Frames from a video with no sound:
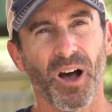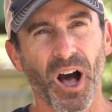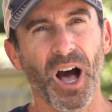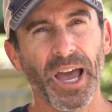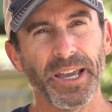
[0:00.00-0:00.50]

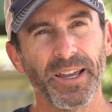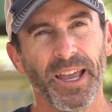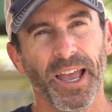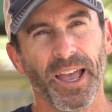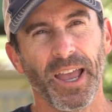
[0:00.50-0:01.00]
eye.
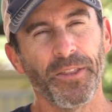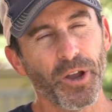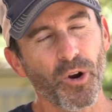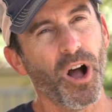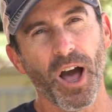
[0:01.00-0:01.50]
And
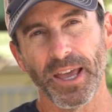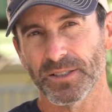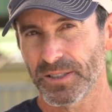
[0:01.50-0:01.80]
their eyes